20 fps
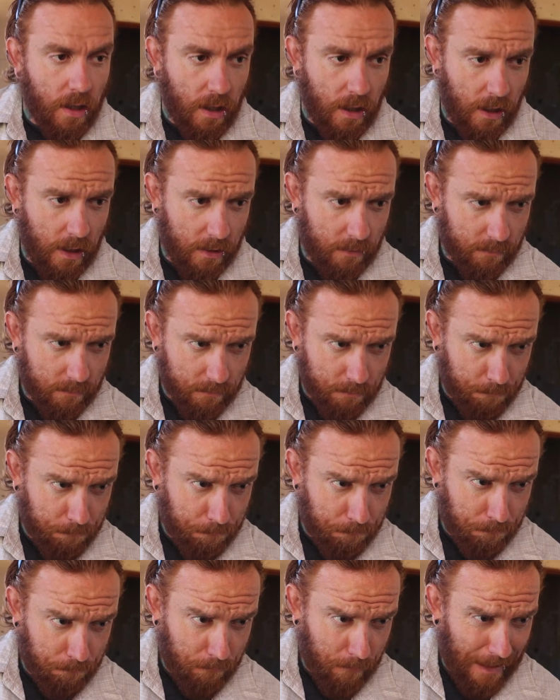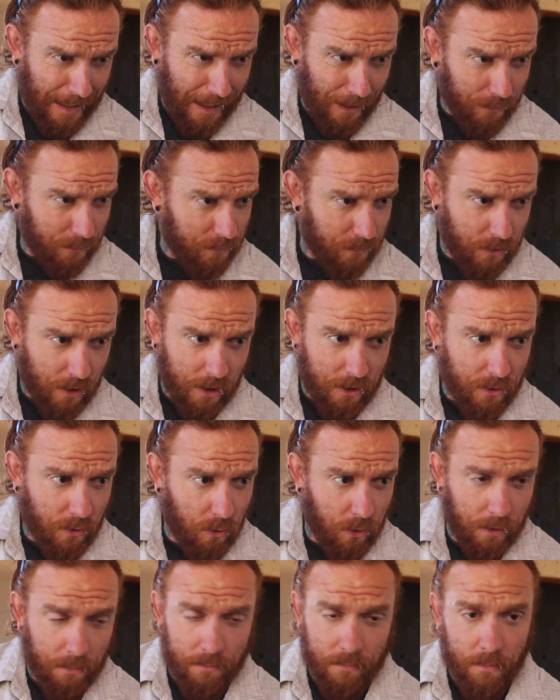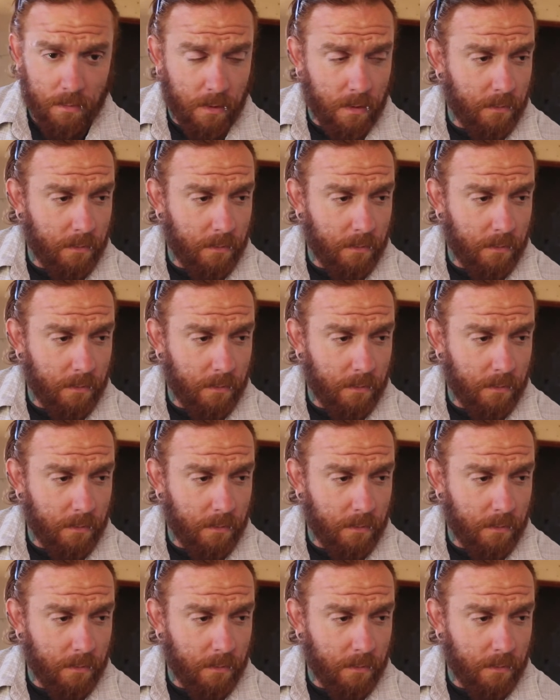And I had told him,